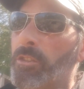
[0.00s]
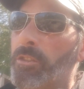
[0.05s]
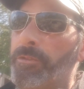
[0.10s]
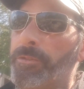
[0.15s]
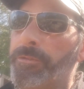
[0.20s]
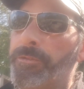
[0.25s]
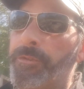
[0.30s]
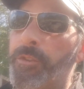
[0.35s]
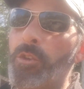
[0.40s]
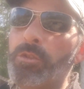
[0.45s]

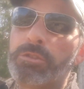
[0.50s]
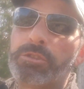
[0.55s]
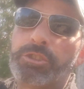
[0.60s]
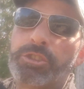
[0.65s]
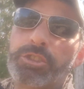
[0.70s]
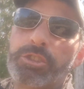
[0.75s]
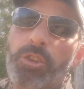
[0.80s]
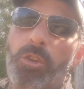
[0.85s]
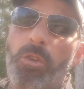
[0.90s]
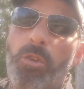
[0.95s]
food
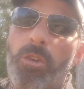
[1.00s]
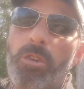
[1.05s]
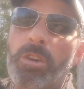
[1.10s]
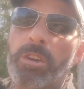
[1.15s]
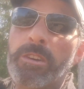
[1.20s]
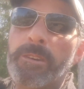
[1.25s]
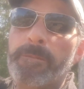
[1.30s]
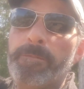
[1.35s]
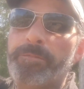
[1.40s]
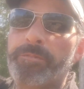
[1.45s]

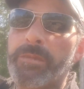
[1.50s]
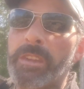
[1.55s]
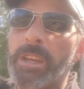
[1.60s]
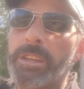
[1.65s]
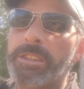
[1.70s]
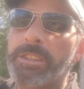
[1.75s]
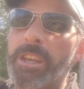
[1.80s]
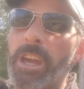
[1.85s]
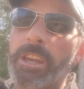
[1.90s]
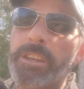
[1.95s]
store
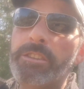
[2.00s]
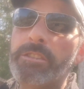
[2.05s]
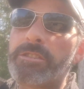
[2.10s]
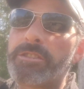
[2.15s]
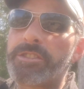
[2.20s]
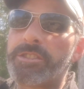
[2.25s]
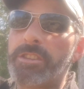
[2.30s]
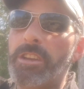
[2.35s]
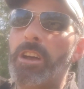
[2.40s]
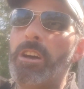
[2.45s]
and get
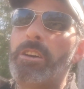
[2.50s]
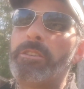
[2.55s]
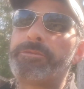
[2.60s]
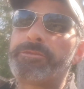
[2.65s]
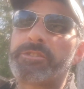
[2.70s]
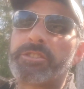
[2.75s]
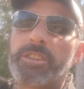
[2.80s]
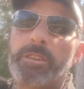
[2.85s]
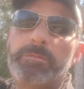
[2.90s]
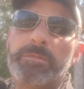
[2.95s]
yourself
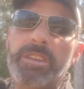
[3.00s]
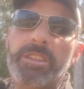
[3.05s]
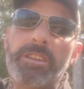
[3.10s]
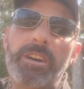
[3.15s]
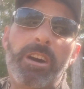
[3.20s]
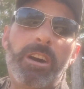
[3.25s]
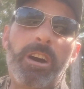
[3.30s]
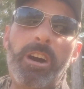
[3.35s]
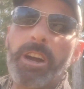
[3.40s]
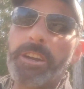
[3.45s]
some either
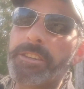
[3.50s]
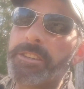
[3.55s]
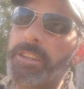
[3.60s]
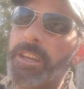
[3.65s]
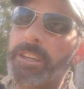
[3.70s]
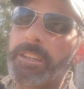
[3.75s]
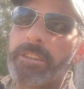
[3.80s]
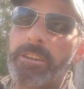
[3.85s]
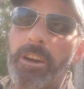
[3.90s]
hardneck